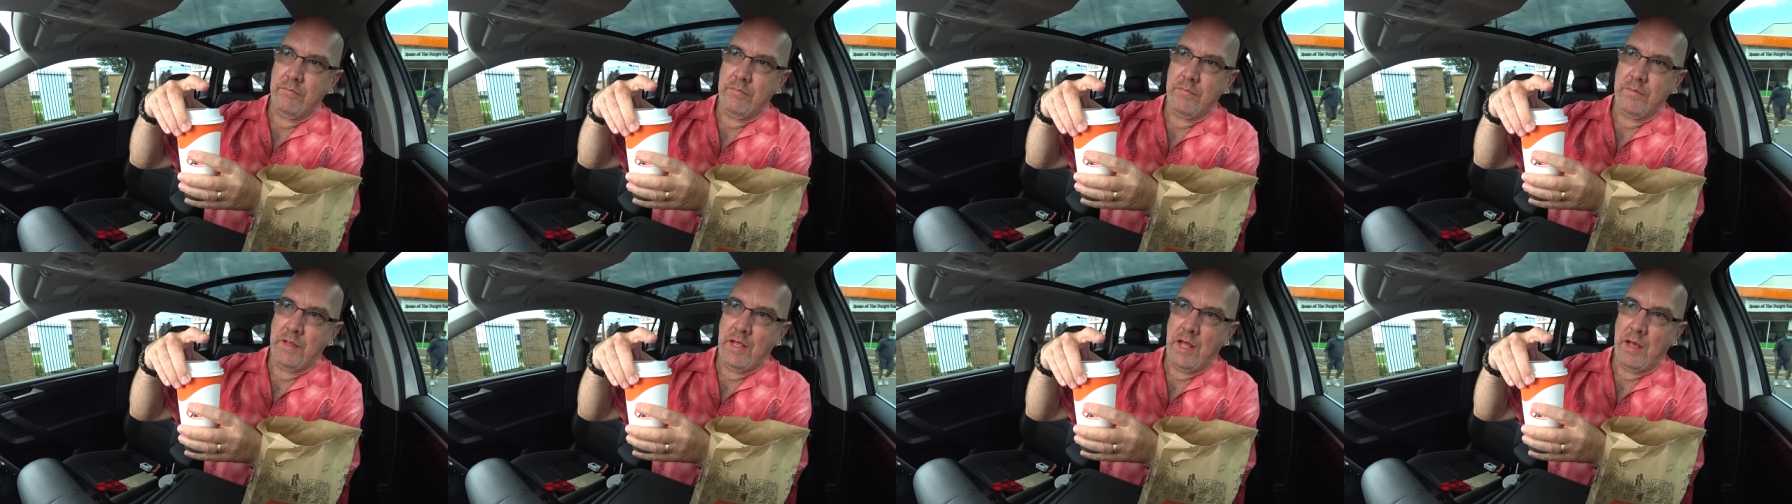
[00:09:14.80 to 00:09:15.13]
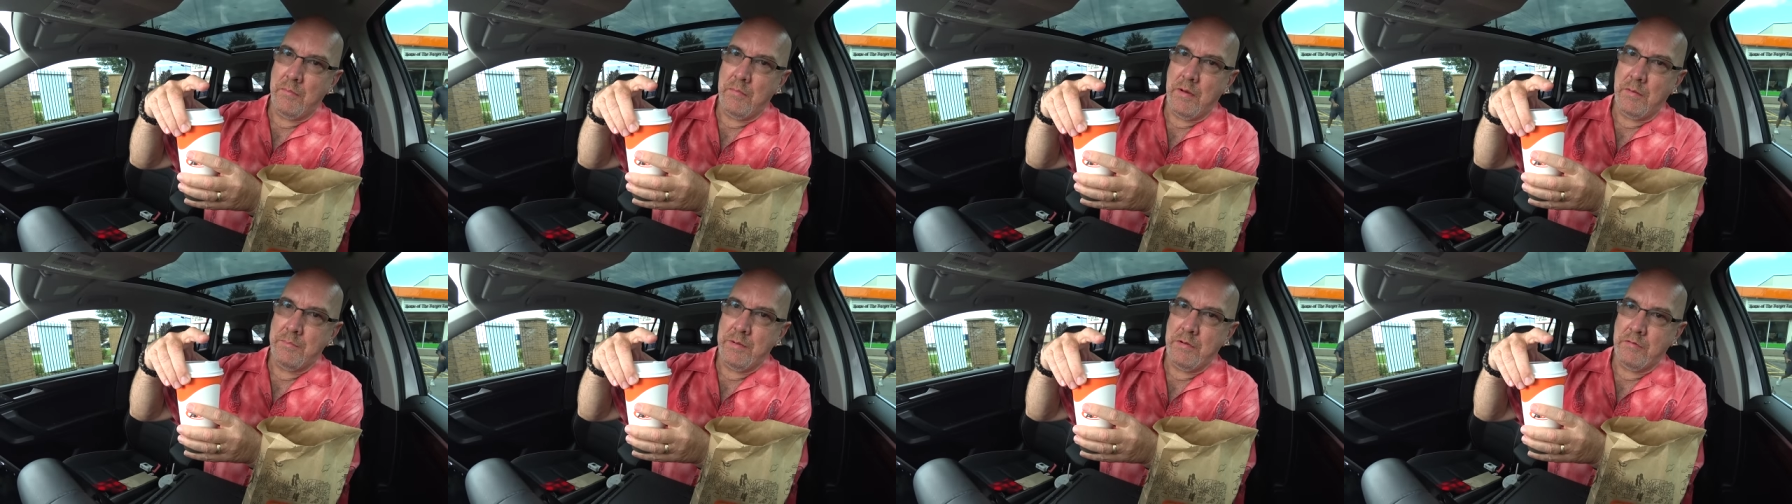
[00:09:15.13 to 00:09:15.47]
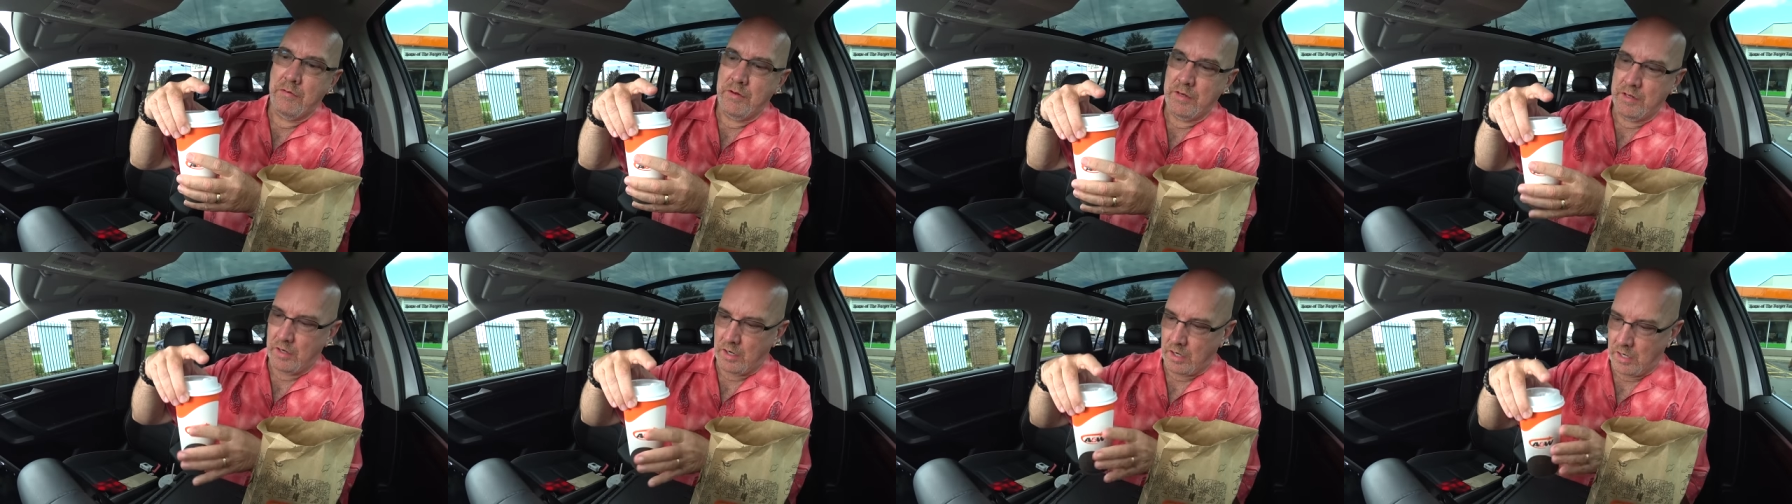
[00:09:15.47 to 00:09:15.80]
yeah, it might be
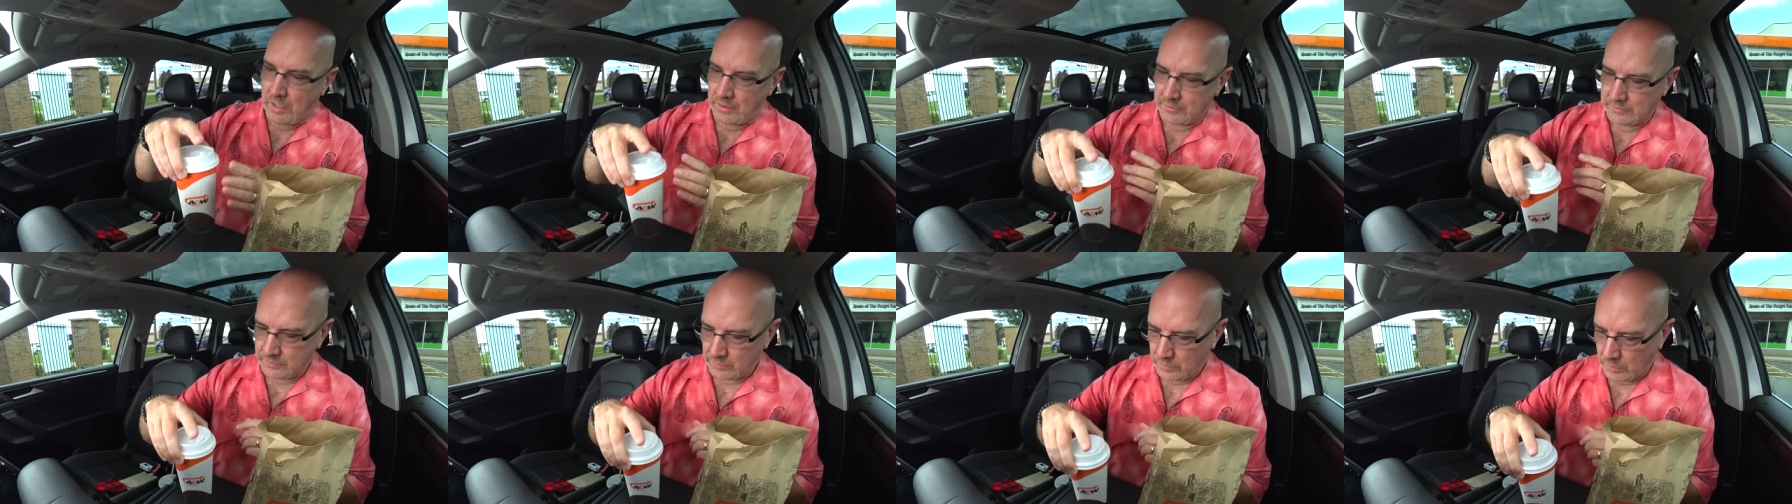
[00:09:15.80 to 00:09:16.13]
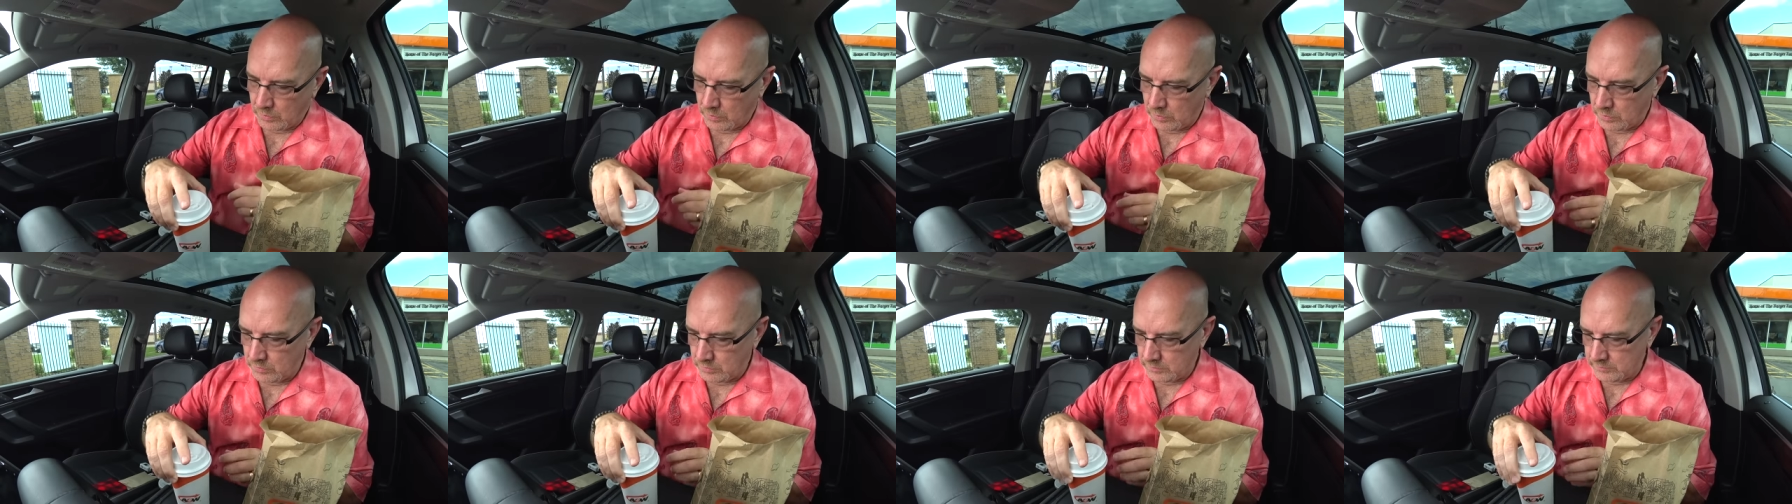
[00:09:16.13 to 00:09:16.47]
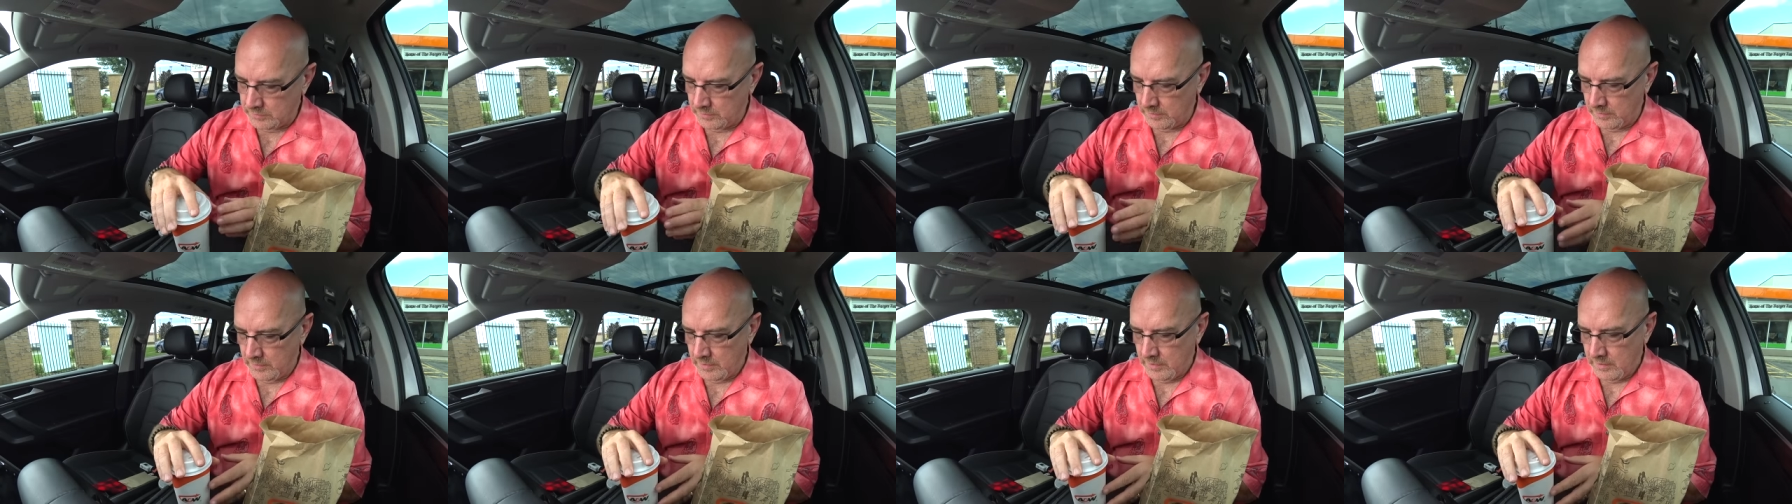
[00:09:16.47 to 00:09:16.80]
really hot to
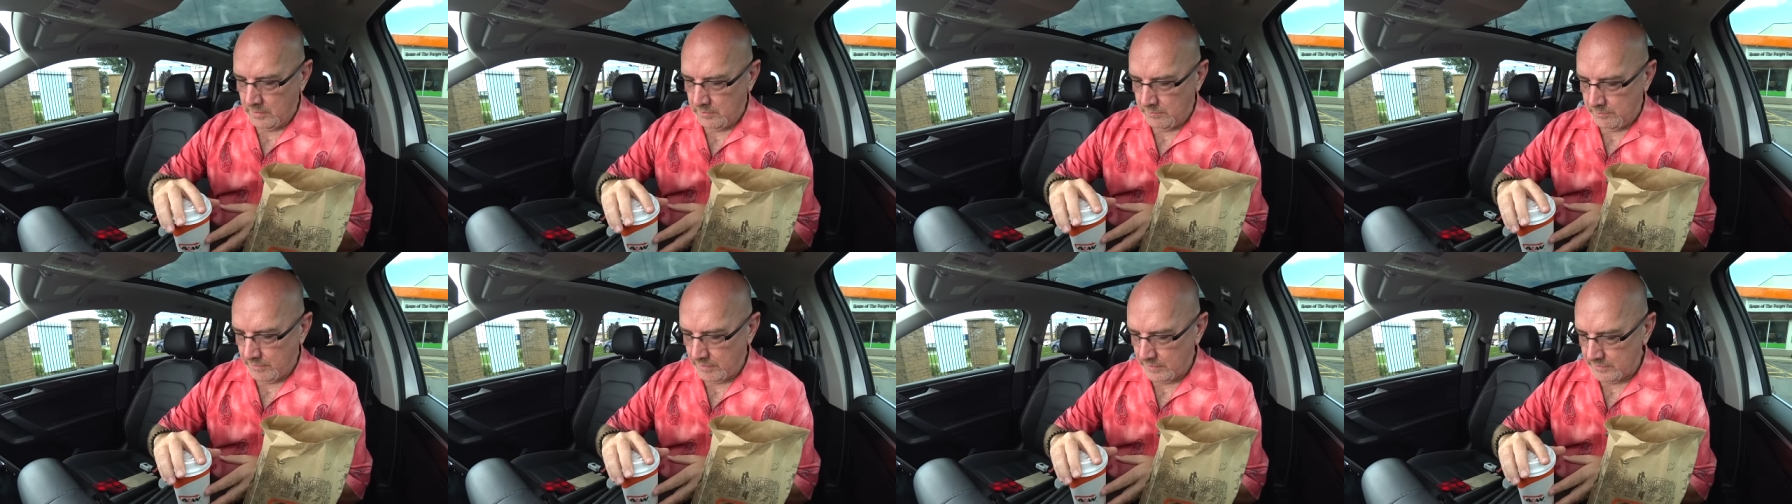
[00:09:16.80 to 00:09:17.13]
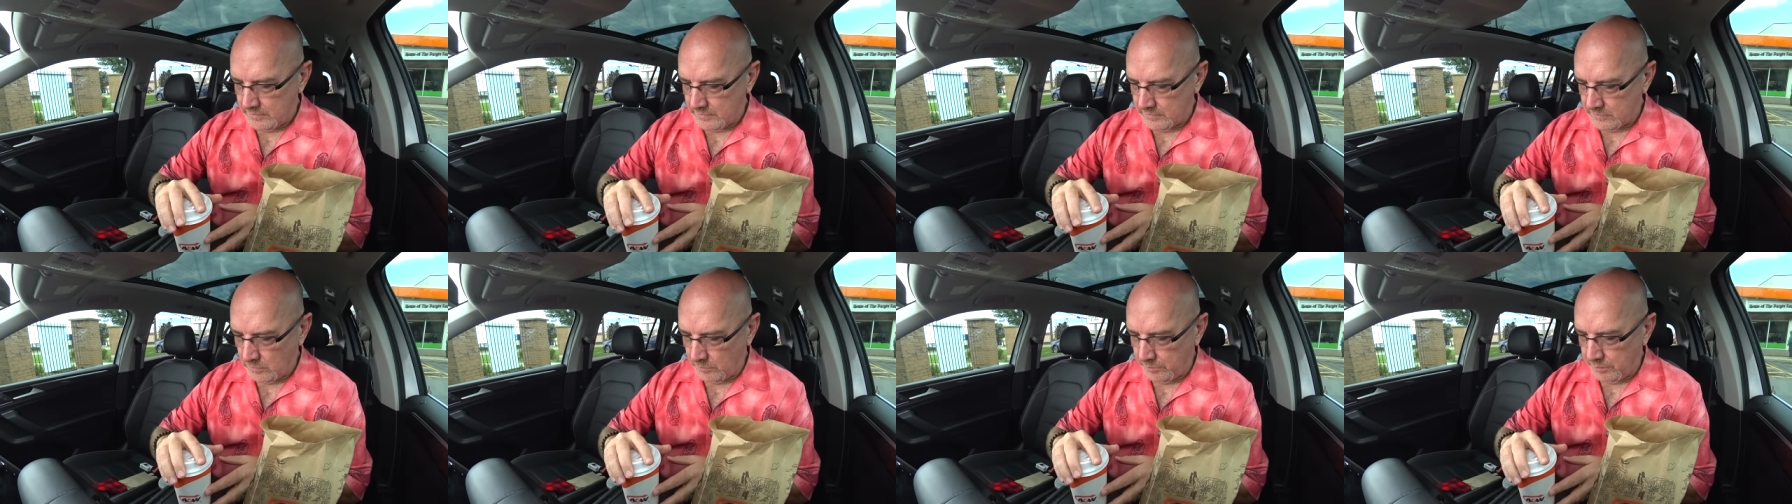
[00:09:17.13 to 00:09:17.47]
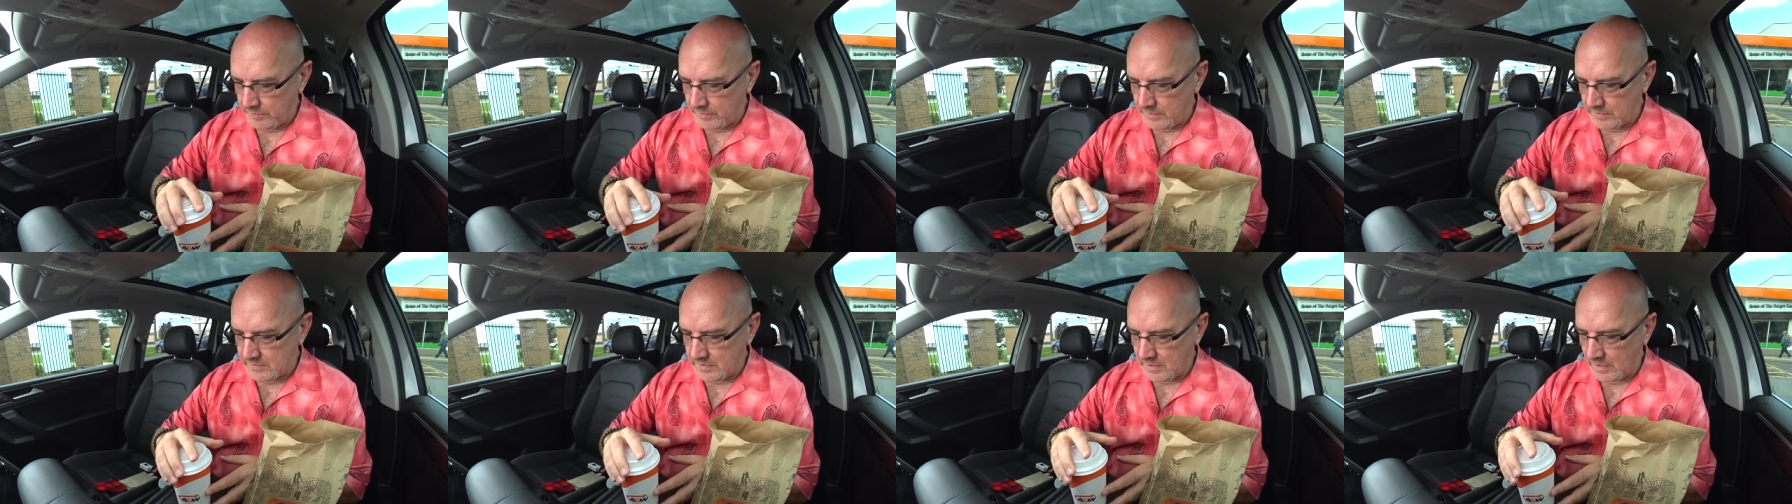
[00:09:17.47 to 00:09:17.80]
hold, but let's just open
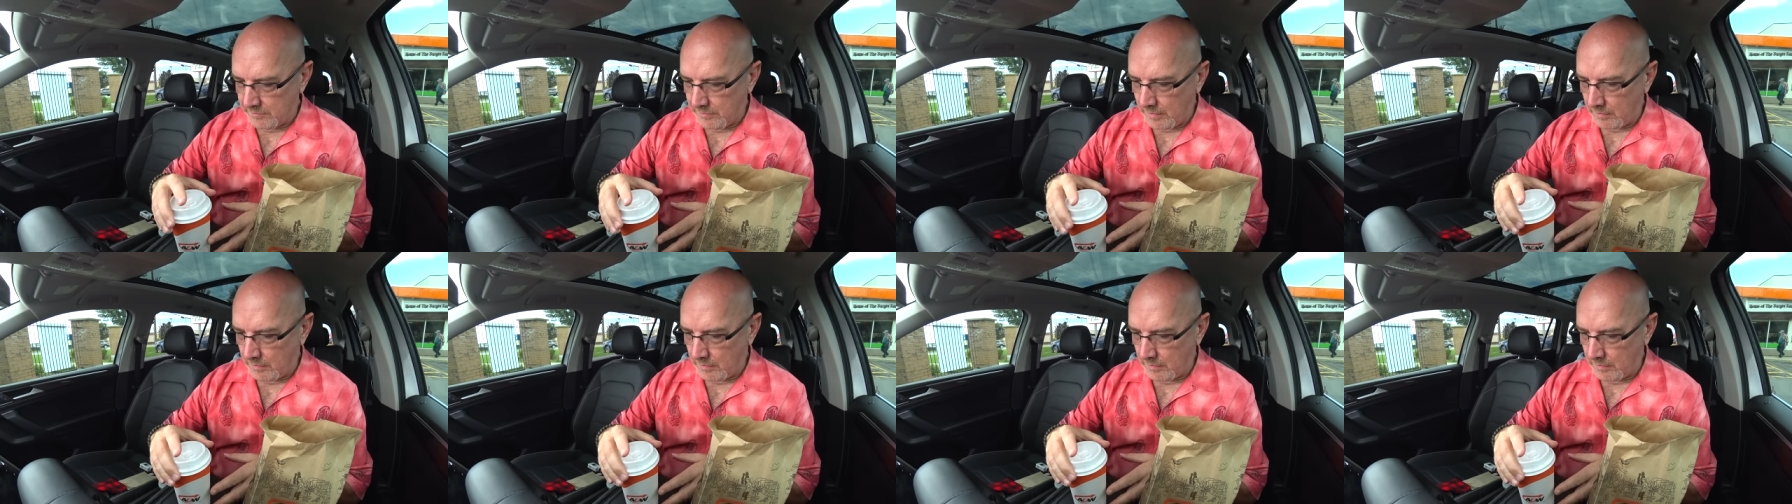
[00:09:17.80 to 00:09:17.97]
this up.